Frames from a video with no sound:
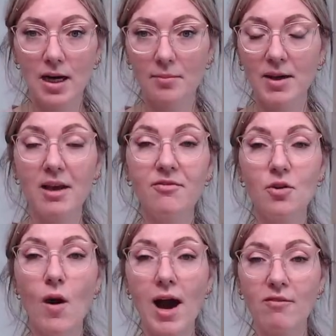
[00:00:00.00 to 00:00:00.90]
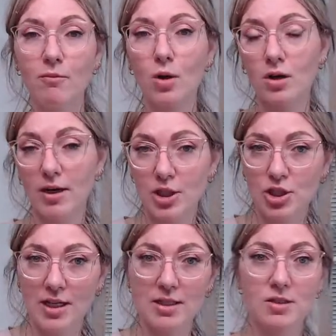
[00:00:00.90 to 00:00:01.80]
Um, if you have more
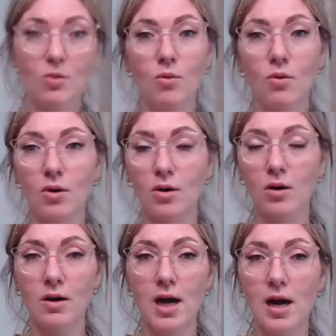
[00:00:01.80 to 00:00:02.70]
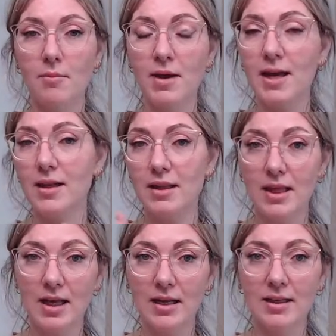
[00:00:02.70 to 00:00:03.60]
questions or um,
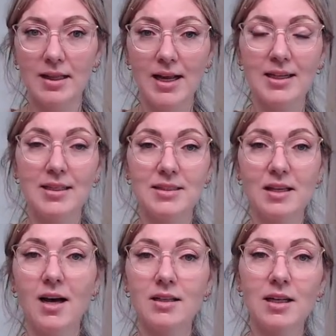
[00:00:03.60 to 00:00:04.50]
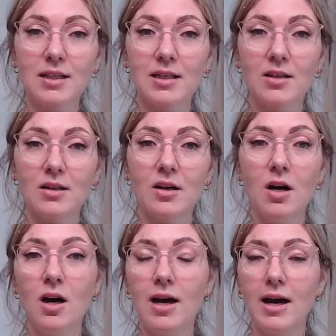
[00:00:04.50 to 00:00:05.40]
anything that is unclear,
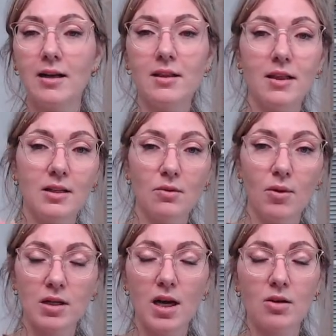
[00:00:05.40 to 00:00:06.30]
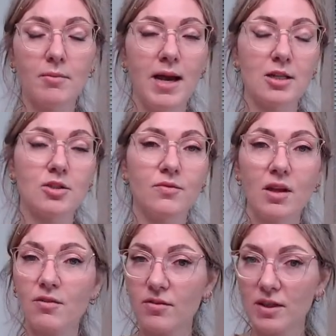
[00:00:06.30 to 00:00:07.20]
anything you want color matched,
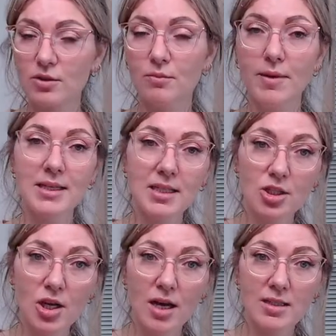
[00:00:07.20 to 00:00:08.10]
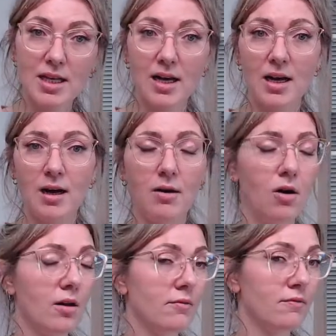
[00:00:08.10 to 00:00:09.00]
feel free to message us uh,
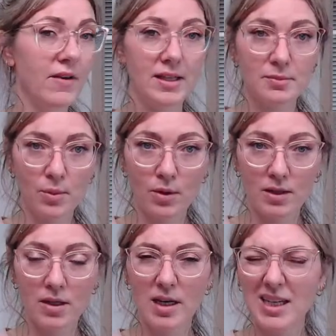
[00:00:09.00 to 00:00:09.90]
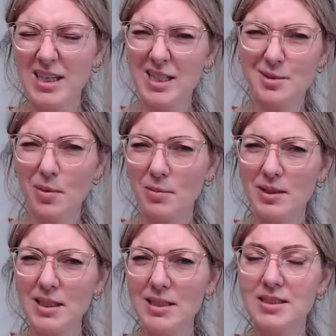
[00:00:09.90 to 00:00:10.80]
on Facebook is
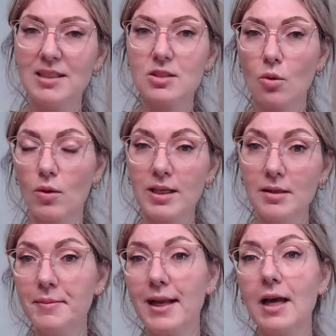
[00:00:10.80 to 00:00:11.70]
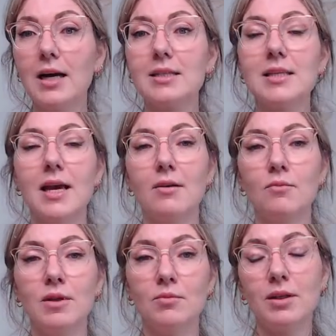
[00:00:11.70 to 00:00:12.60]
probably easiest or email us and
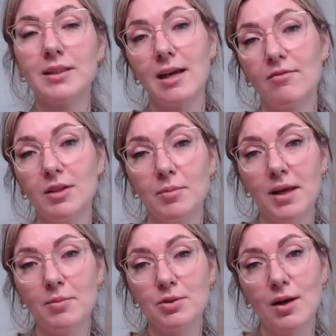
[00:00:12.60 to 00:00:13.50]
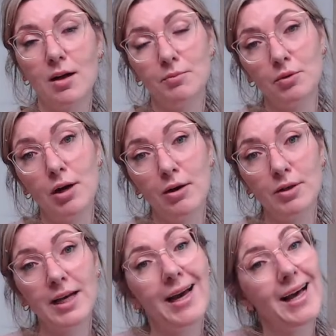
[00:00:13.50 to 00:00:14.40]
we will definitely be able to help you
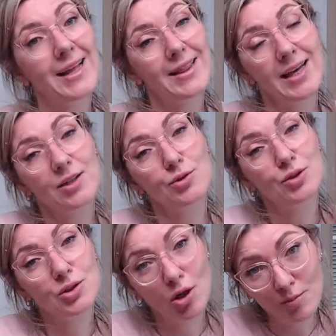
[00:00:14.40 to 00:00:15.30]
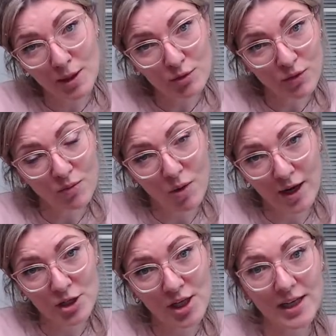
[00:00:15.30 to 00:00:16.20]
out. Thank you so much for
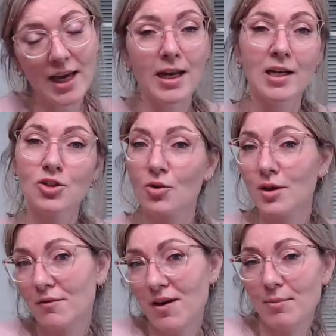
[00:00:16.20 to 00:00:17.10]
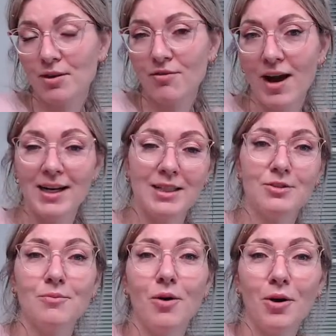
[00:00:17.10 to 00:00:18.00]
watching and enjoy your Fabric Friday
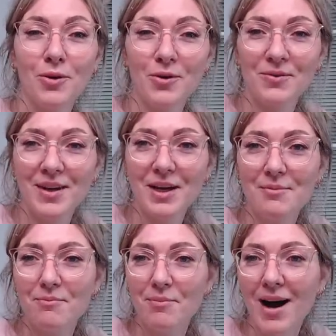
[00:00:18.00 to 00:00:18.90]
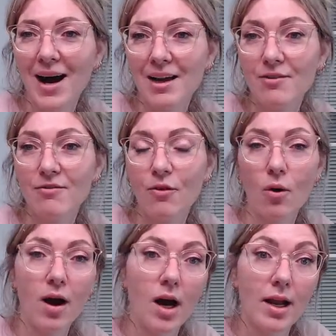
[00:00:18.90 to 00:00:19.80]
tomorrow. Bye
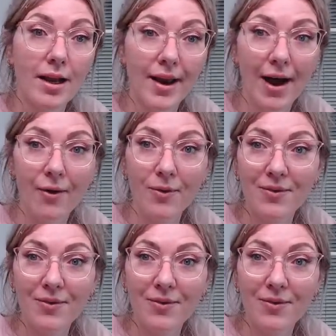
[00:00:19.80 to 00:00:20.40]
for now.